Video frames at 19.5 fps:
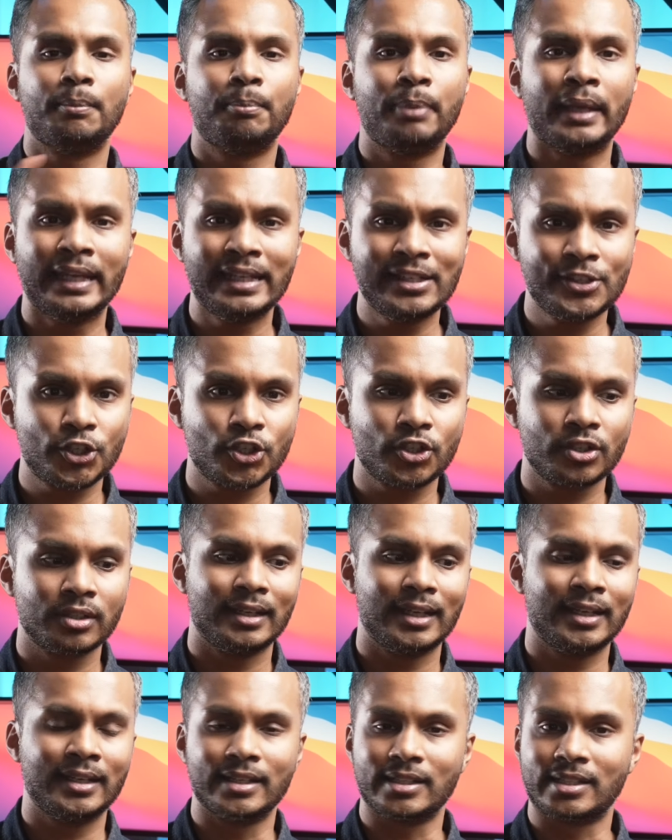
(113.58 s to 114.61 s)
a pinch?
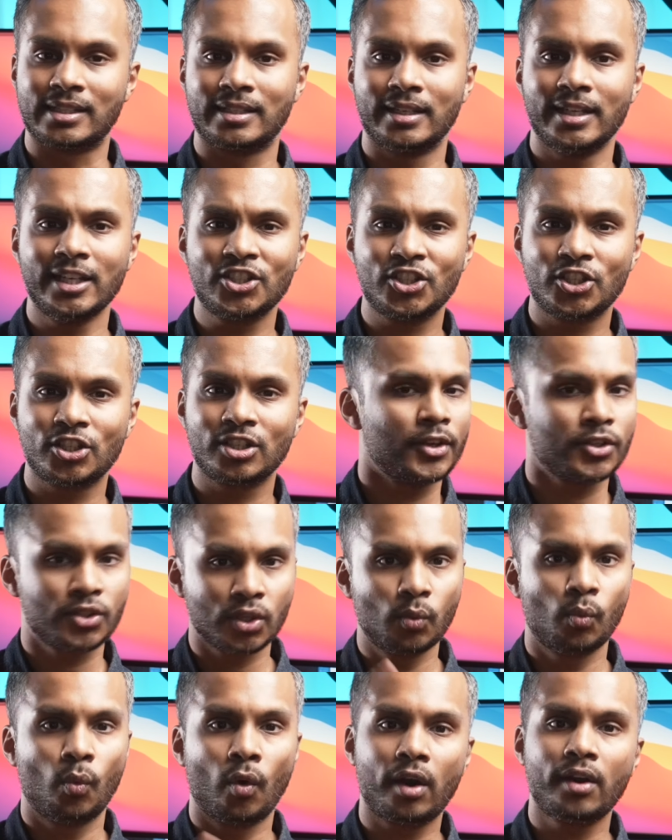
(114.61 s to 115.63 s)
In a snitch? There's a
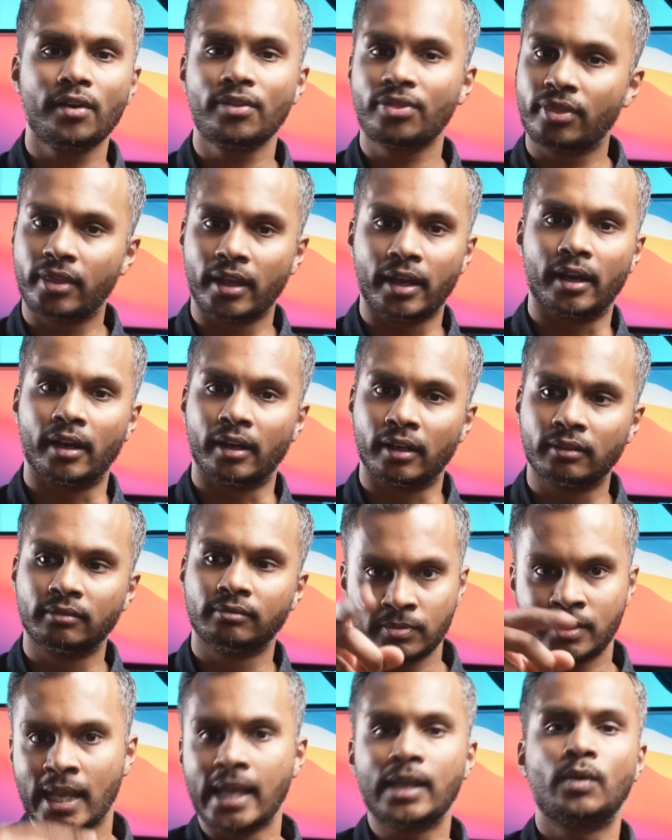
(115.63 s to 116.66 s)
word there,
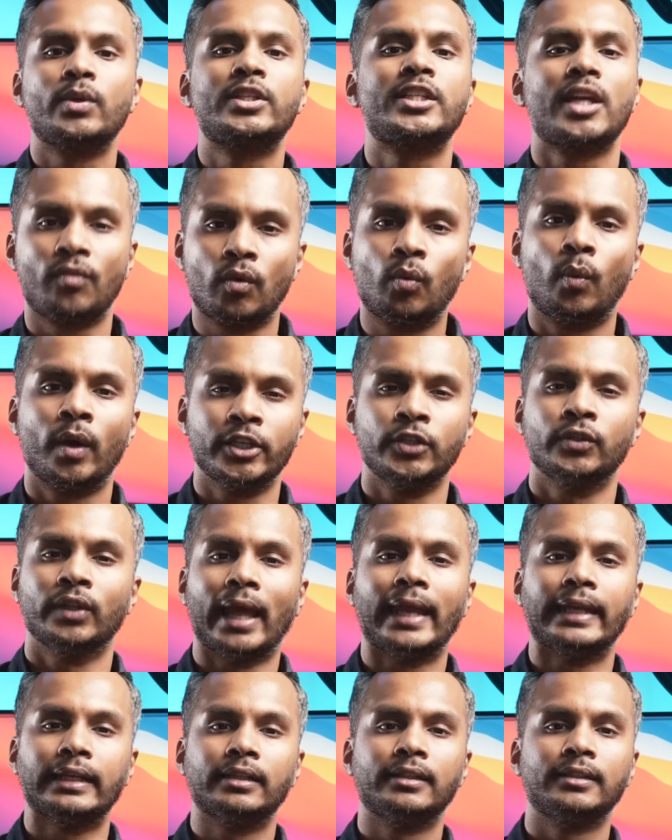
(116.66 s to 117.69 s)
take whichever one you
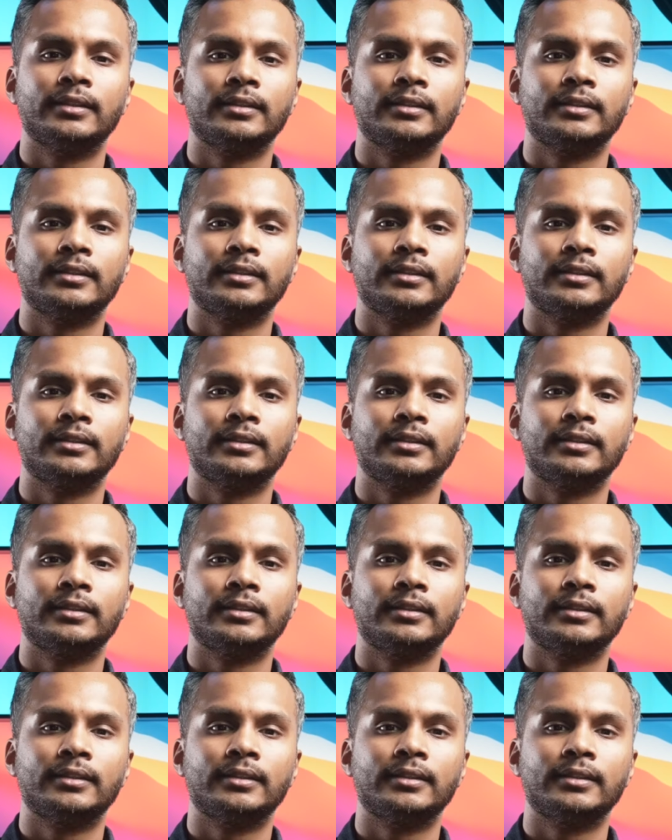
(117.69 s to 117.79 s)
like.